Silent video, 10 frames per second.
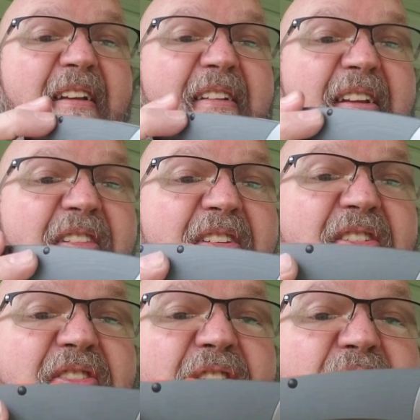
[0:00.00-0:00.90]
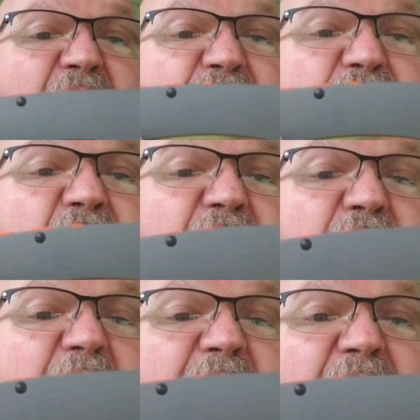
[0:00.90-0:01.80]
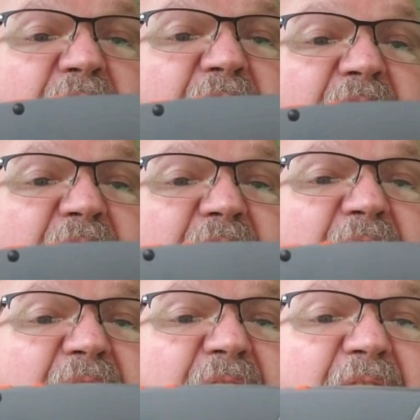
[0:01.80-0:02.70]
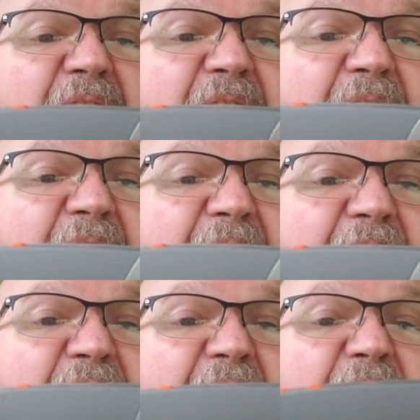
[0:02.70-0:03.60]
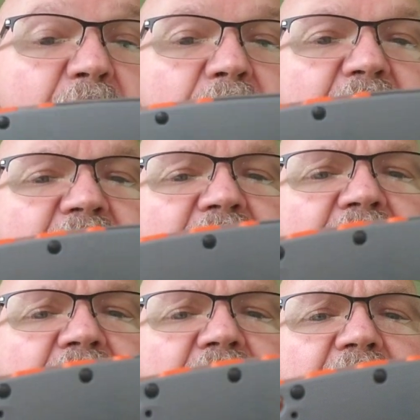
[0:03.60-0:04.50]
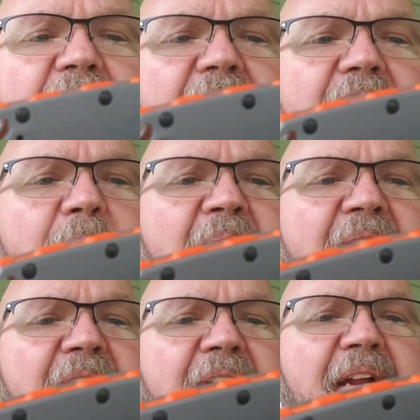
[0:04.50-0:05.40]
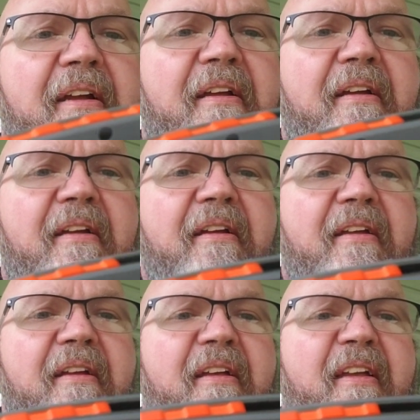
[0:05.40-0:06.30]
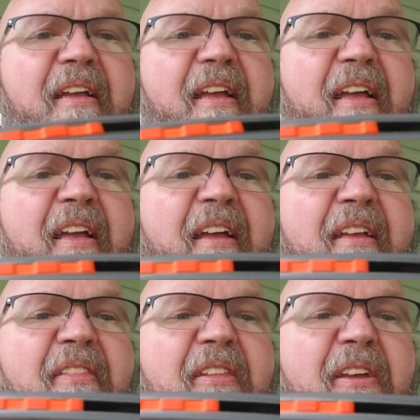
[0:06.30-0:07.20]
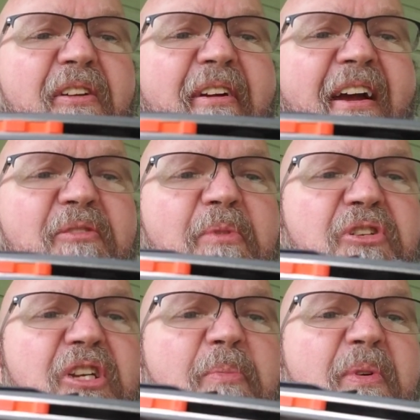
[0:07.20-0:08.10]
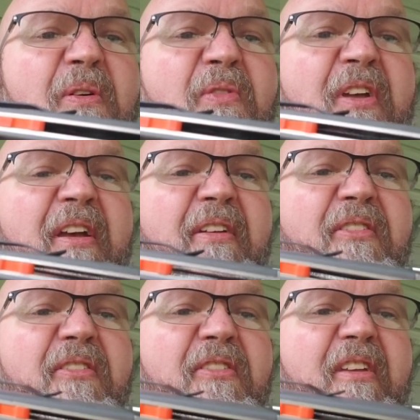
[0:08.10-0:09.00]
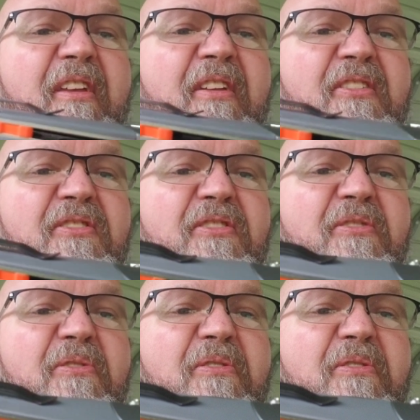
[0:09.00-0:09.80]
Now, this is the first Crooked River I've held in my hand, and the craftsmanship on this is